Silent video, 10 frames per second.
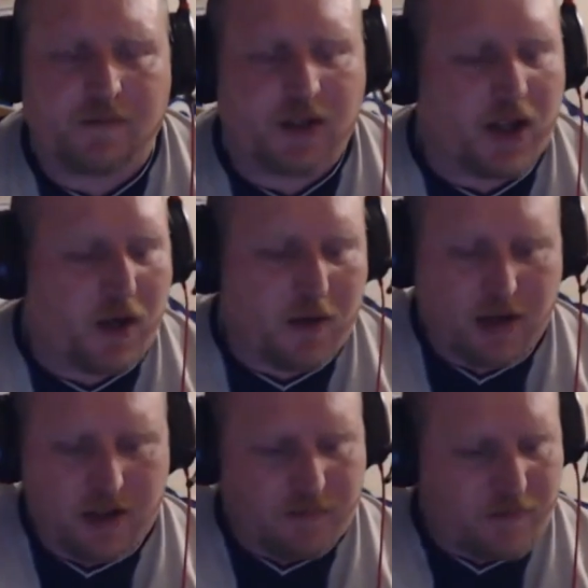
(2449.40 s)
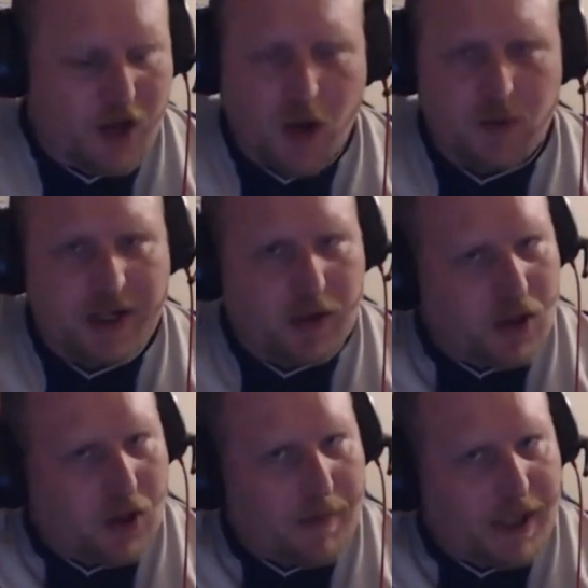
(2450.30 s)
you know, and O'Neill
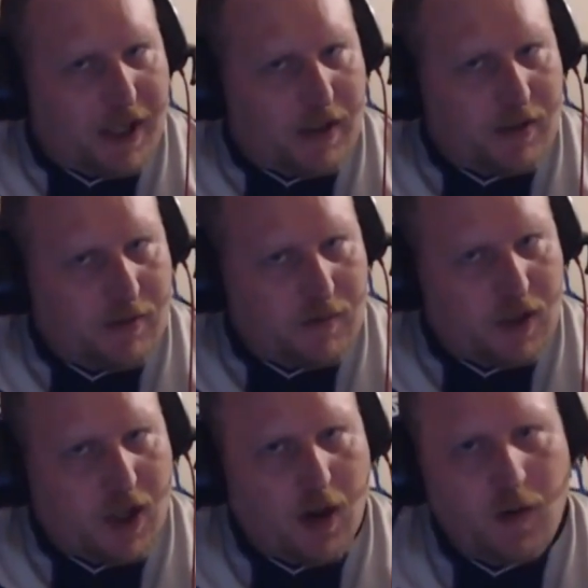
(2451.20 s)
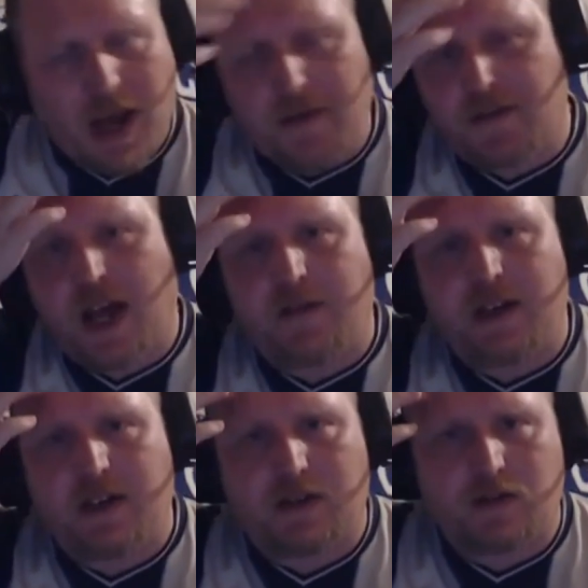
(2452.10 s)
coming in, you know, after having
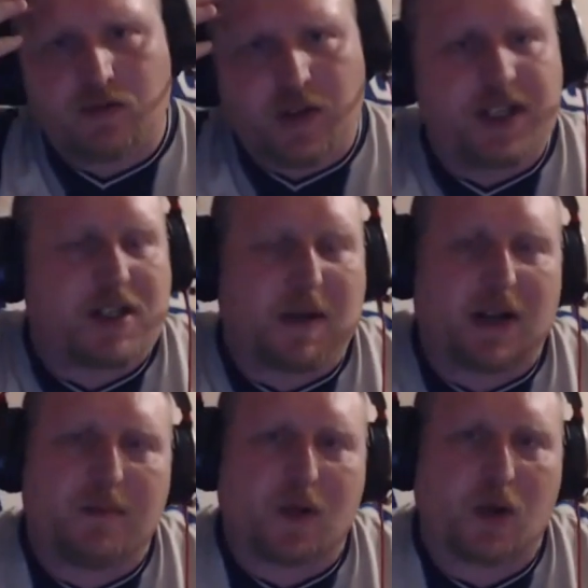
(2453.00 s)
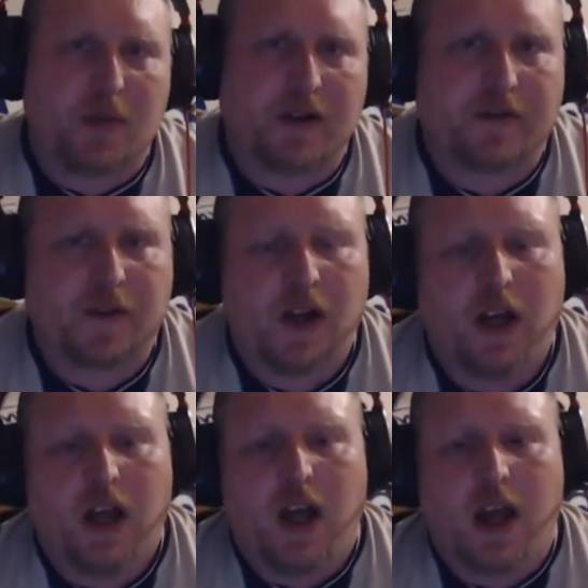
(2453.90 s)
a great spell at Bournemouth.
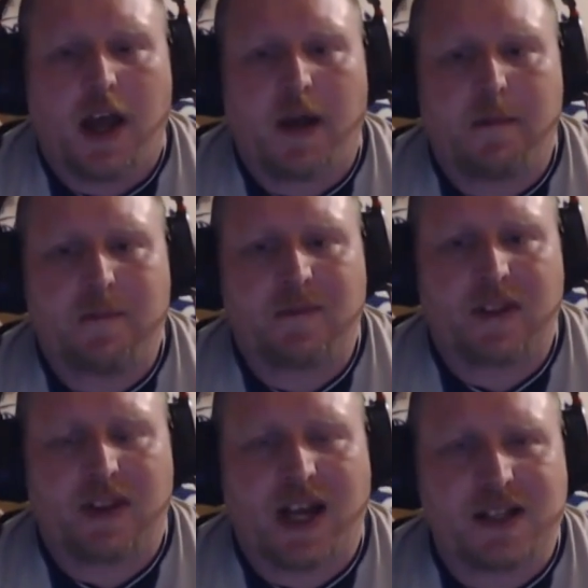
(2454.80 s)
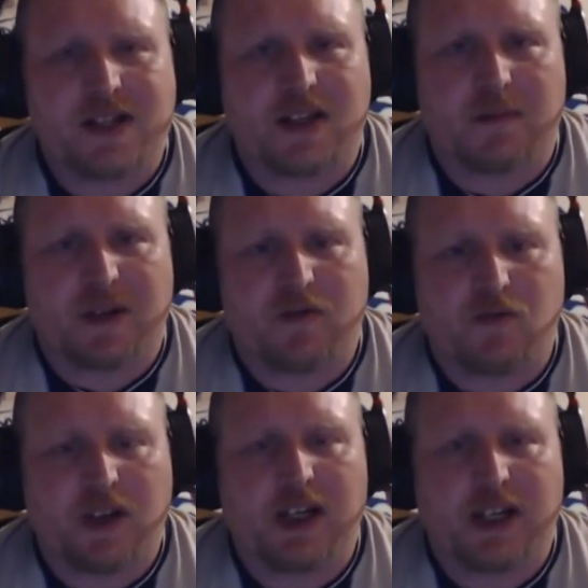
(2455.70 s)
That's going to be
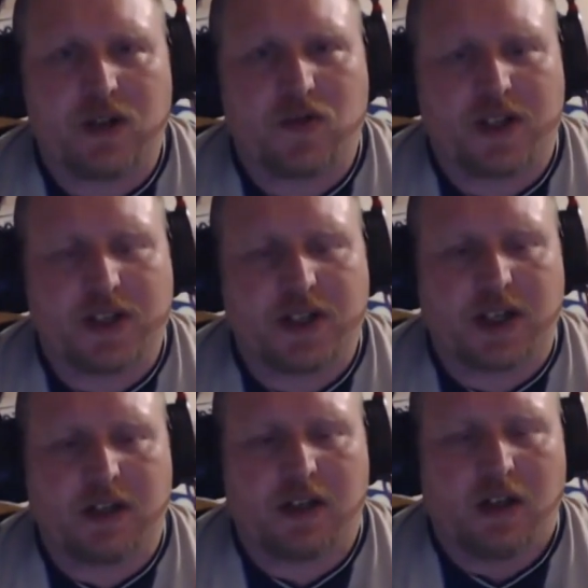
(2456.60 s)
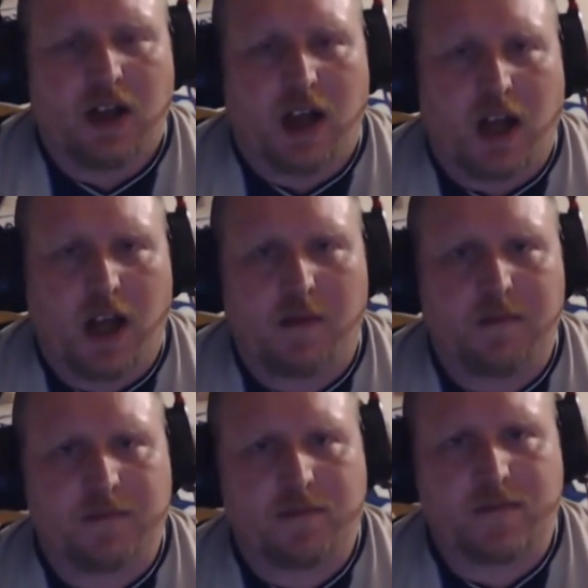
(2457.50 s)
really interesting
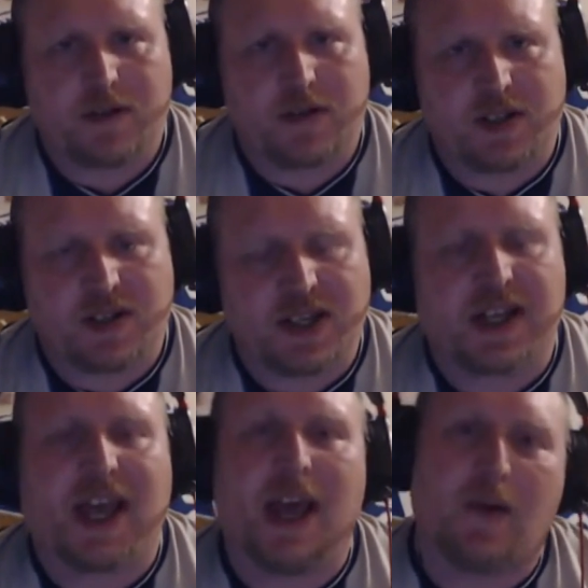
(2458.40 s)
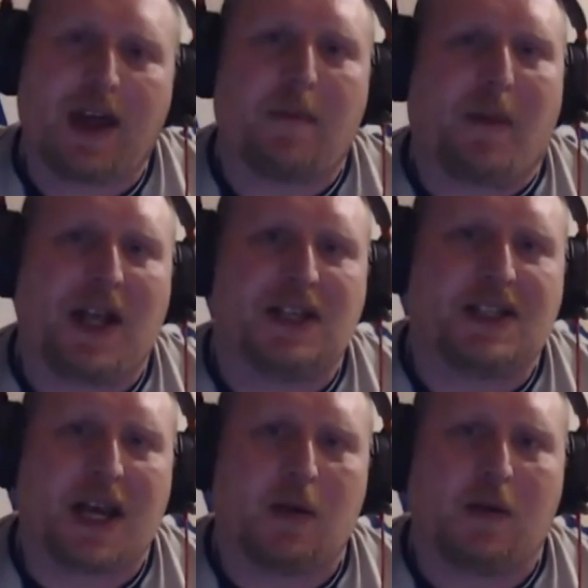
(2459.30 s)
to see how that pans
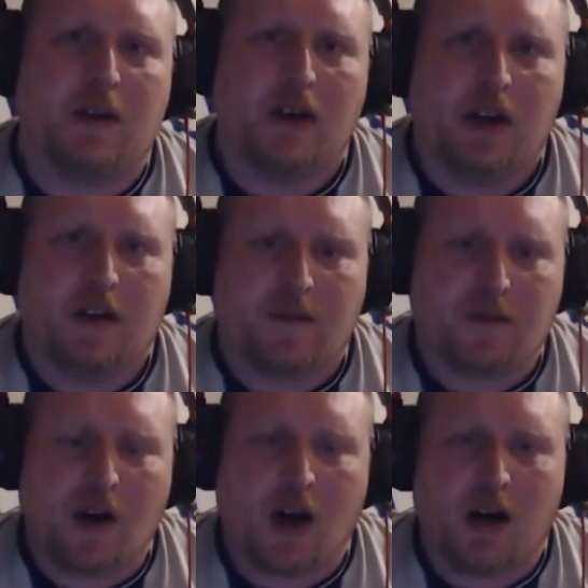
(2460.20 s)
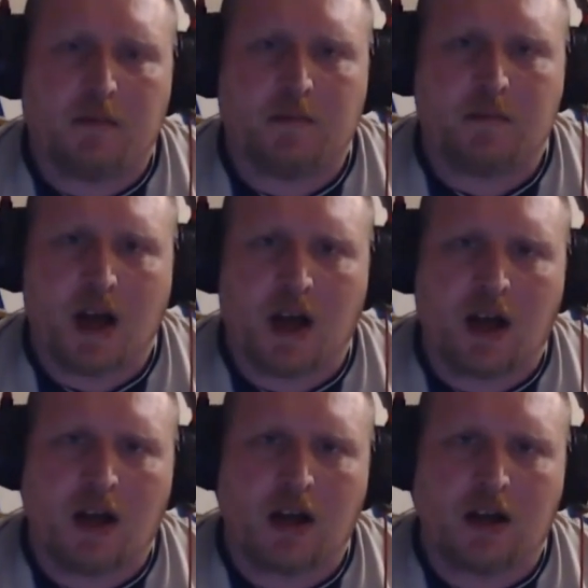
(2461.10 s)
out from
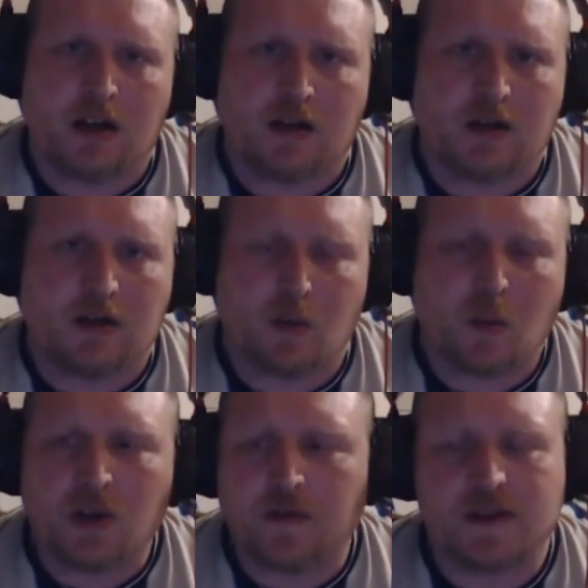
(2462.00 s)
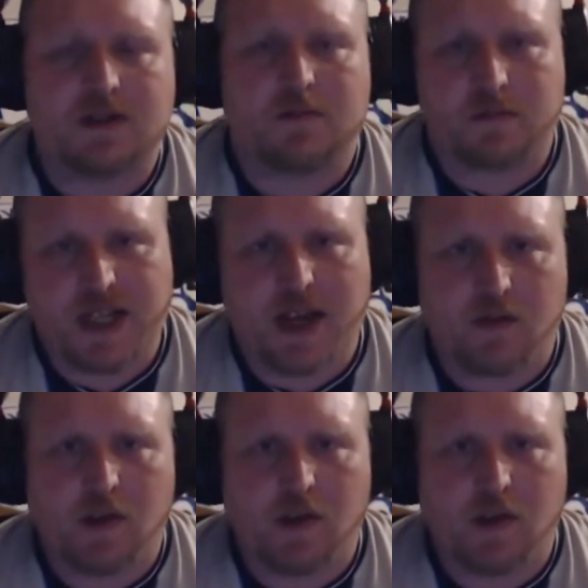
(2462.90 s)
the Wolves down the